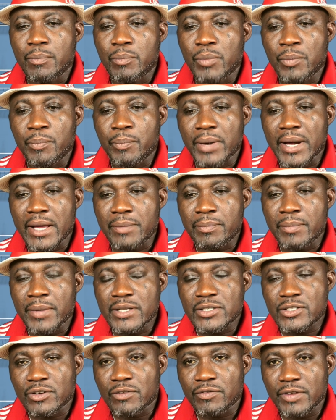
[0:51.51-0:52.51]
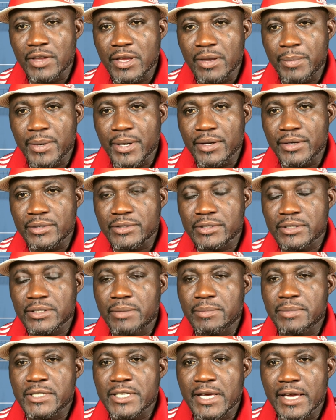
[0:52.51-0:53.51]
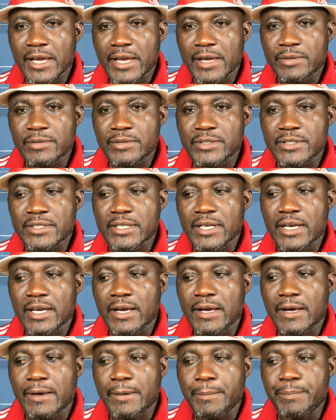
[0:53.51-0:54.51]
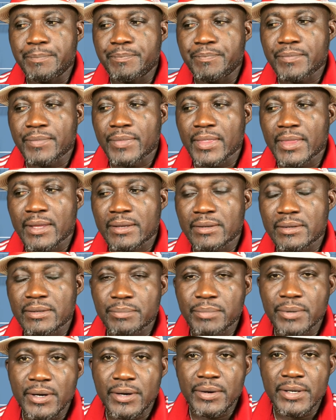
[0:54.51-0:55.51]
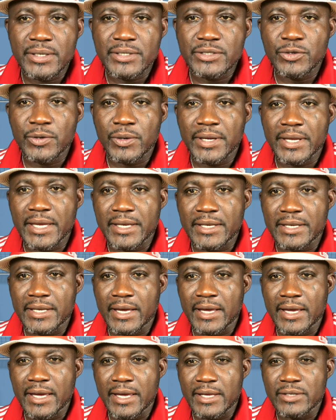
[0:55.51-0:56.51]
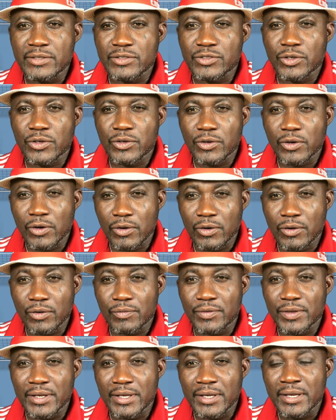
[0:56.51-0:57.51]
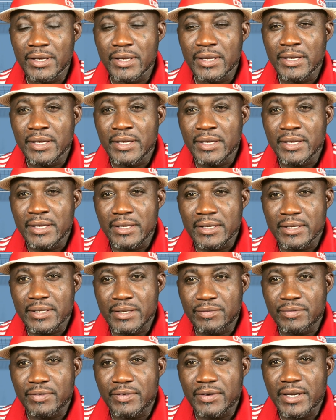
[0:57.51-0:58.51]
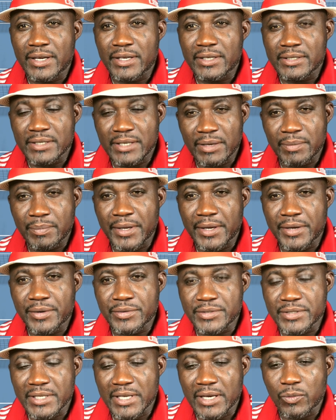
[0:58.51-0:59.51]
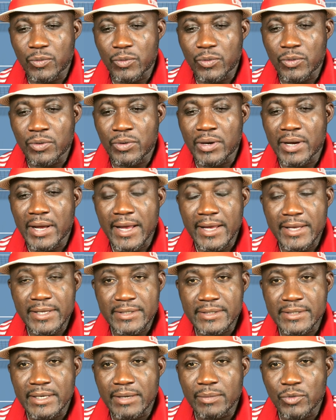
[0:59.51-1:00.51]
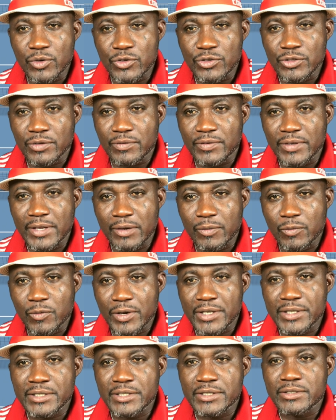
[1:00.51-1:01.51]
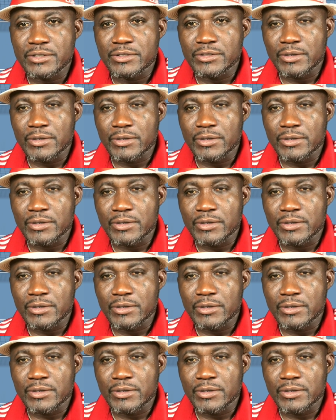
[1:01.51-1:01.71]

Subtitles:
bombardment of emails, sometimes the parents don't get their hands on all of the different emails that will answer most of their questions.